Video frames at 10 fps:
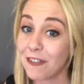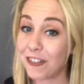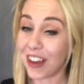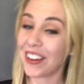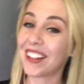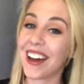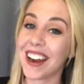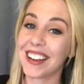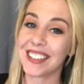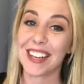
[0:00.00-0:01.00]
very
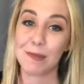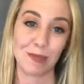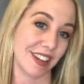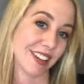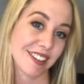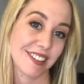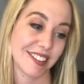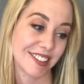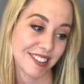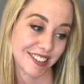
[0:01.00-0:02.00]
glad I did
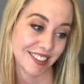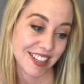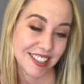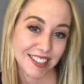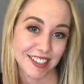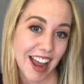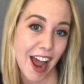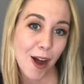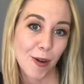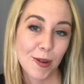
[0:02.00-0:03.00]
because this is
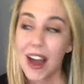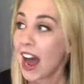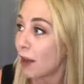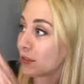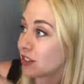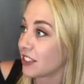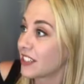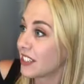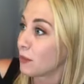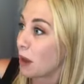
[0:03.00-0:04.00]
now I'm
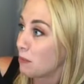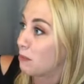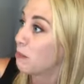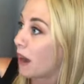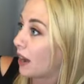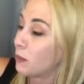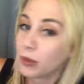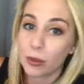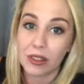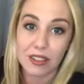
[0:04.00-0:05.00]
literally sitting my my
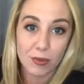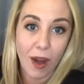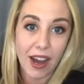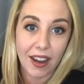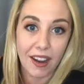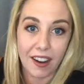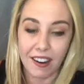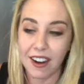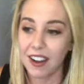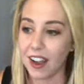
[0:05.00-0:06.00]
booth is right
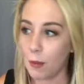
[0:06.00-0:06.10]
here.